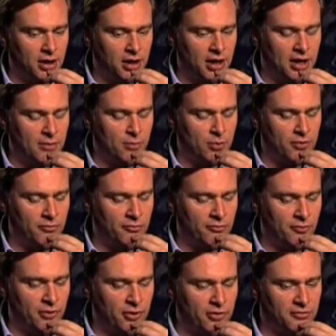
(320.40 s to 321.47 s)
I would
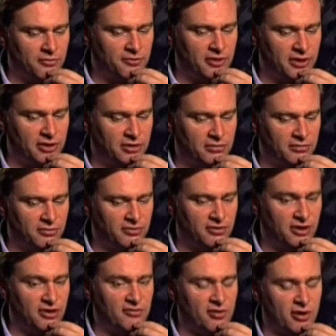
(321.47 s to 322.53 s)
have found it
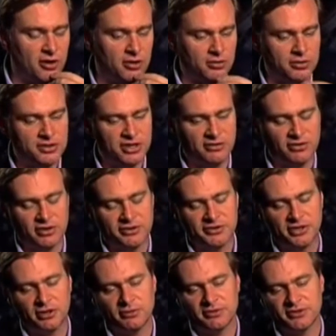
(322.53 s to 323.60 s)
very, very hard achieving those
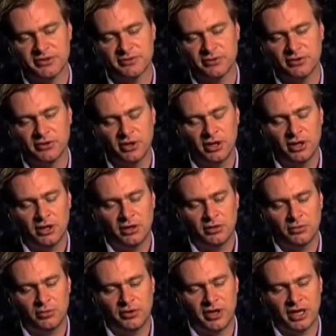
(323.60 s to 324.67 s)
sequences
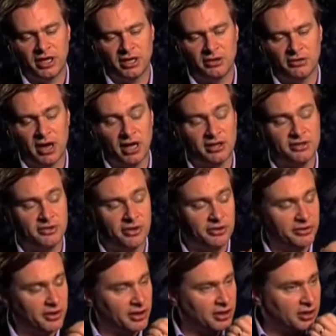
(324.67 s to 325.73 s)
with any other actor,
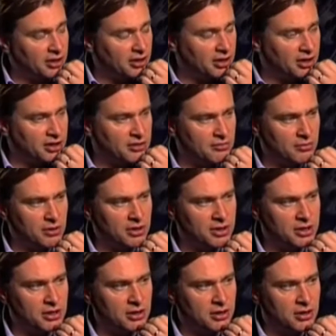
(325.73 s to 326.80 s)
I think. He
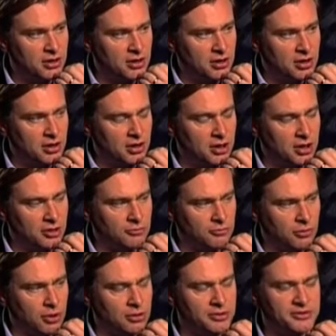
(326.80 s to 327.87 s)
really
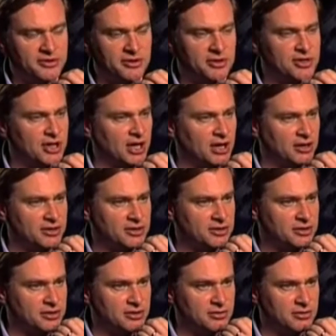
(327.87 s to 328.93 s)
rose to the
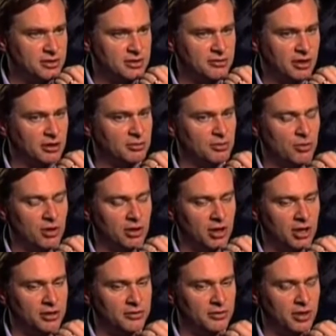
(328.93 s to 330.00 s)
challenge incredibly well.
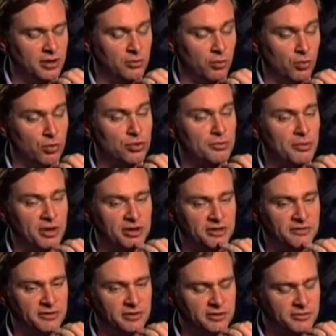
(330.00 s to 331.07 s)
I'd warned him how
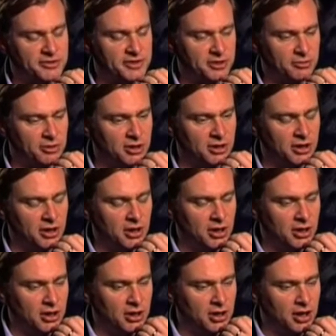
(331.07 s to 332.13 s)
difficult it was going to be,
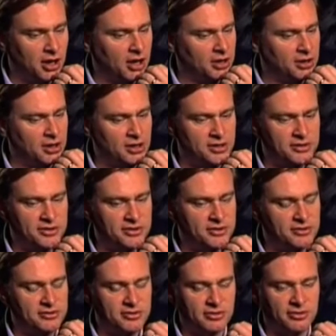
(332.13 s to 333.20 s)
and he
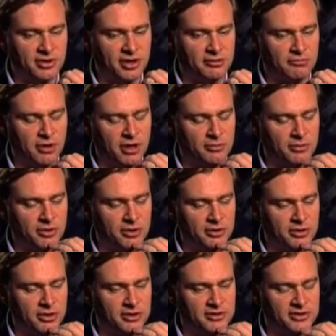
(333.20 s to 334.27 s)
just took that and ran with it,
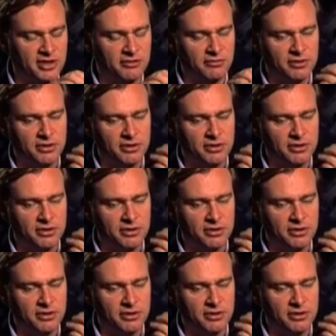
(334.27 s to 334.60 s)
and he's in